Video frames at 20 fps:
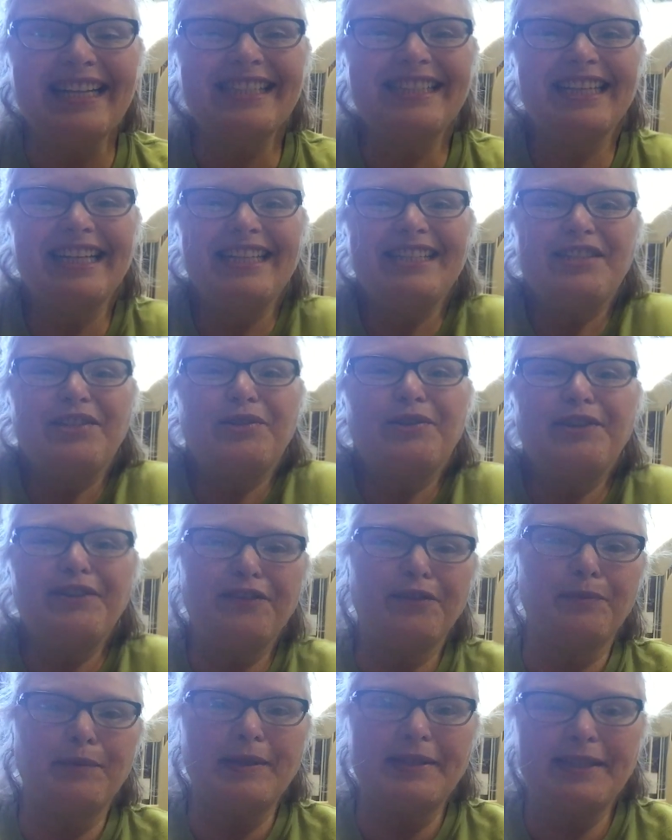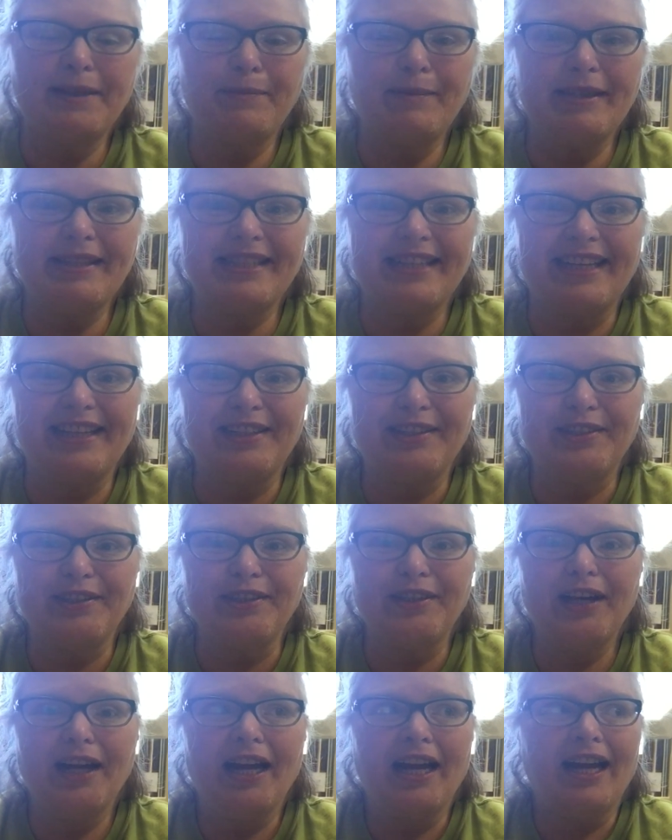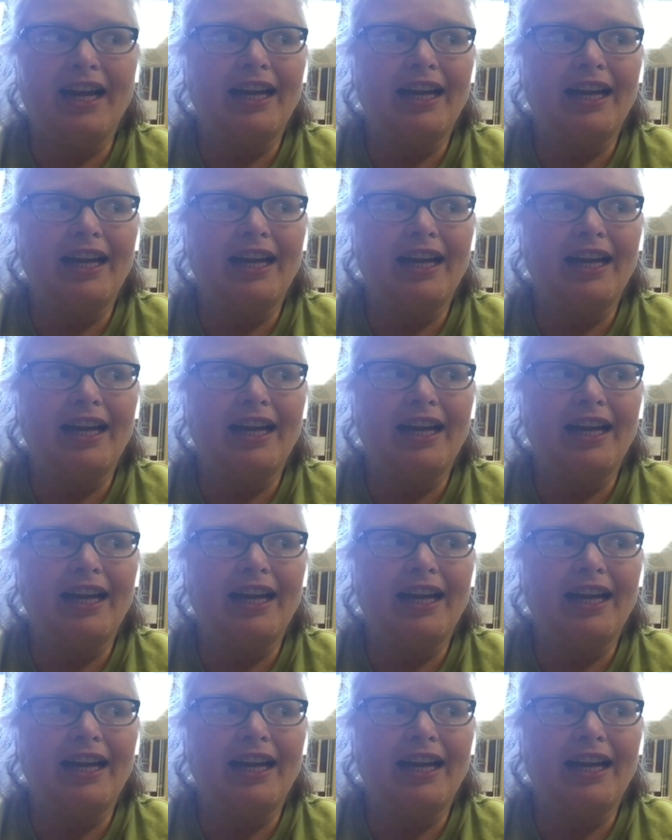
guys, it's Laurie from the Summit Center.